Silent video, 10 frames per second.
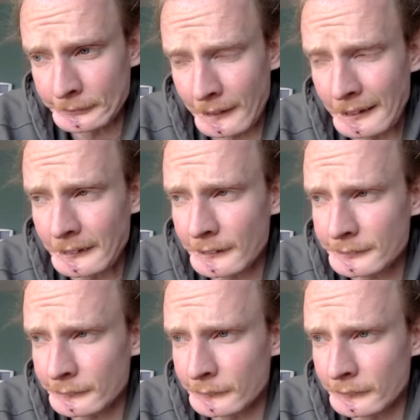I
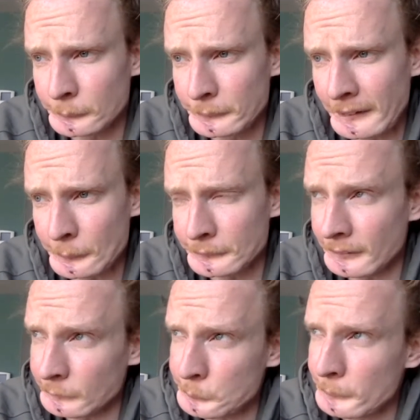lost a girl when I was
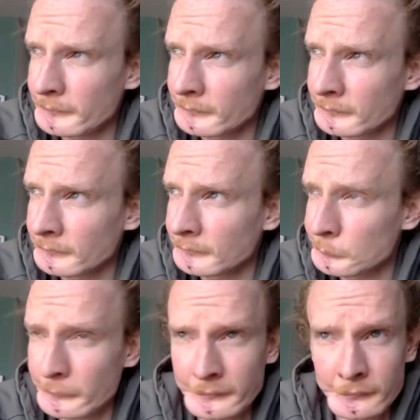like 20,
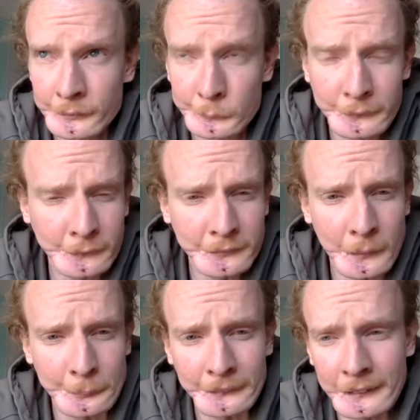23 or
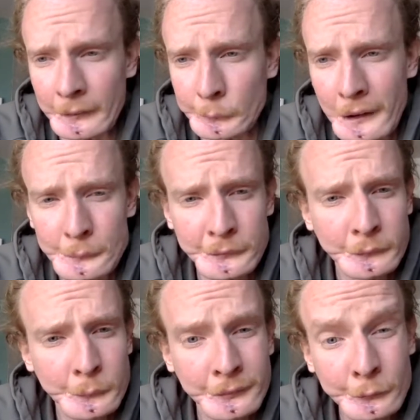something, and I cried for
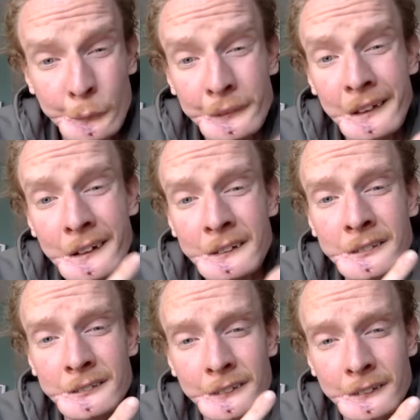2
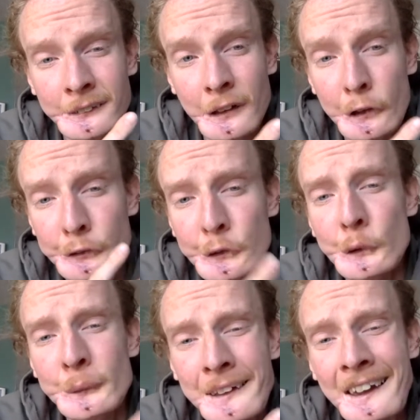years.
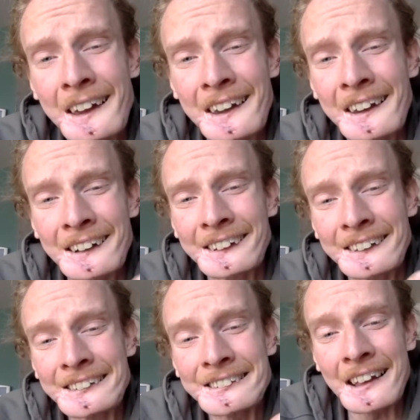2
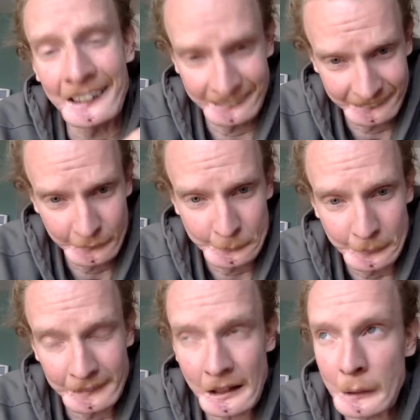years.
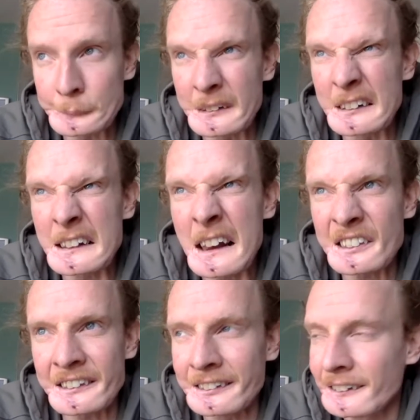And I would
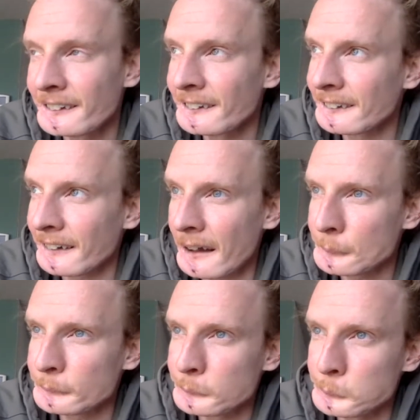love it. I
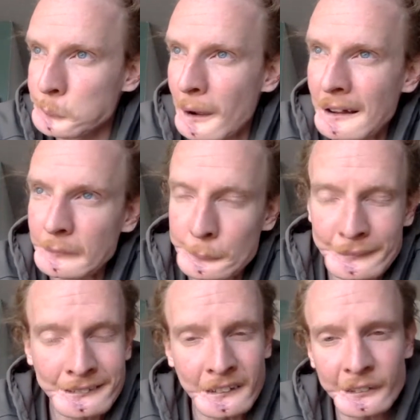would wallow
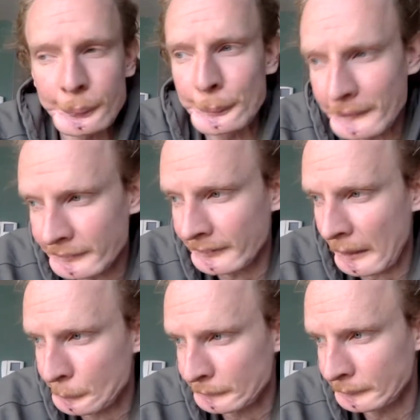in self pity.
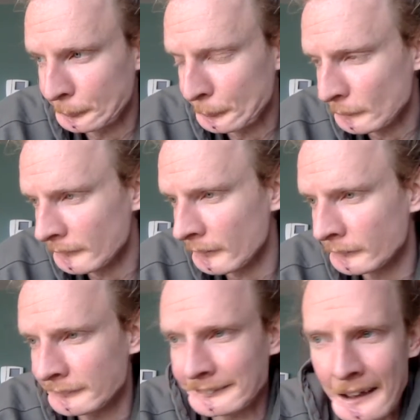I would put
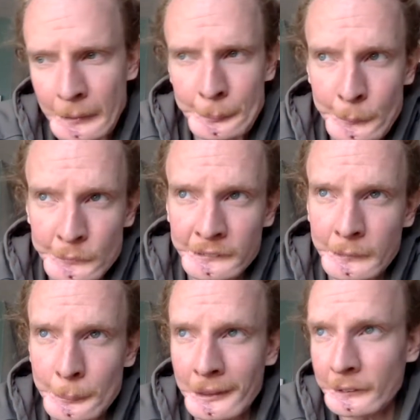on sad music
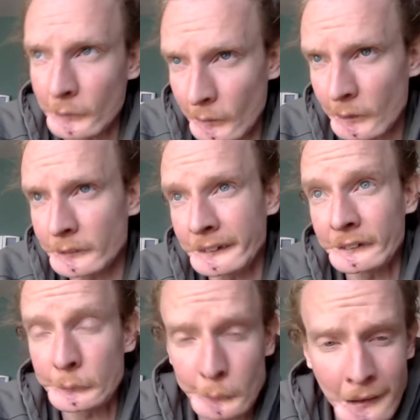in my car
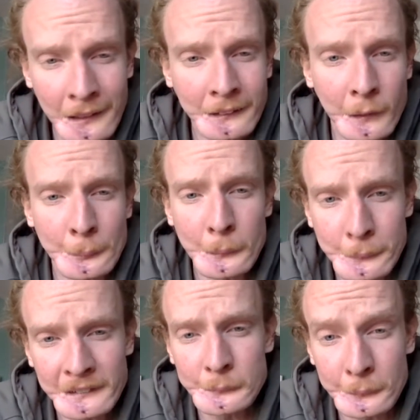and cry on my
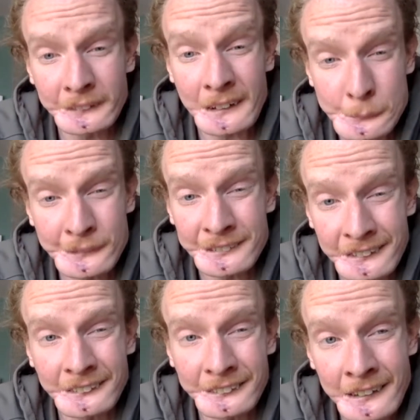way to work every
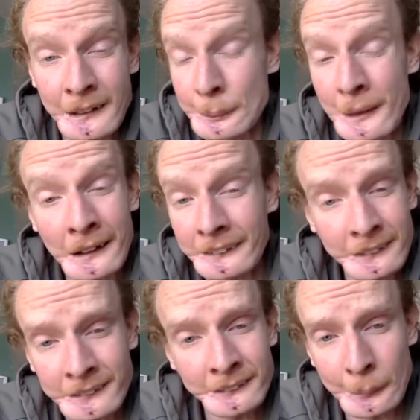single day. I'm not
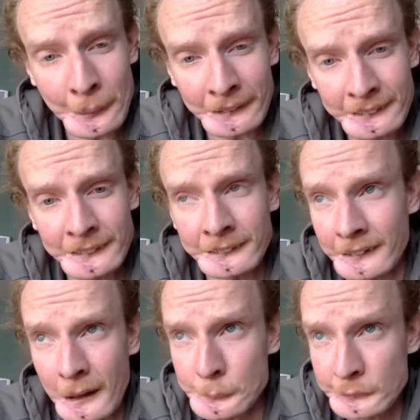kidding. I'm not kidding.
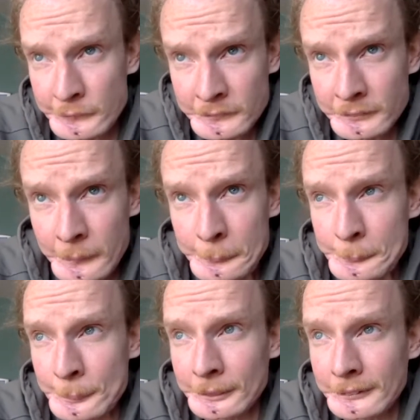
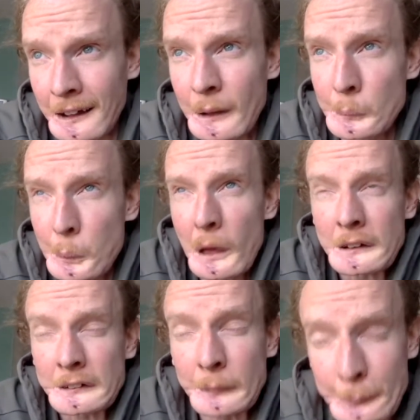I
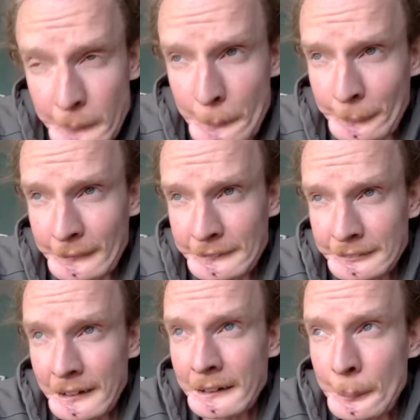wanted to be
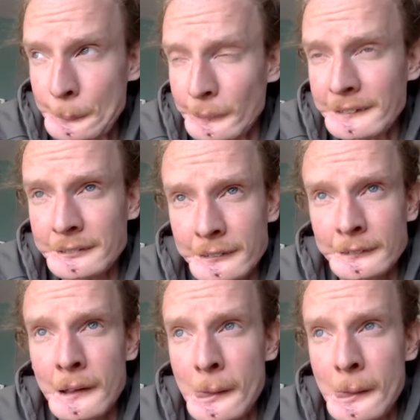depressed. I embraced it.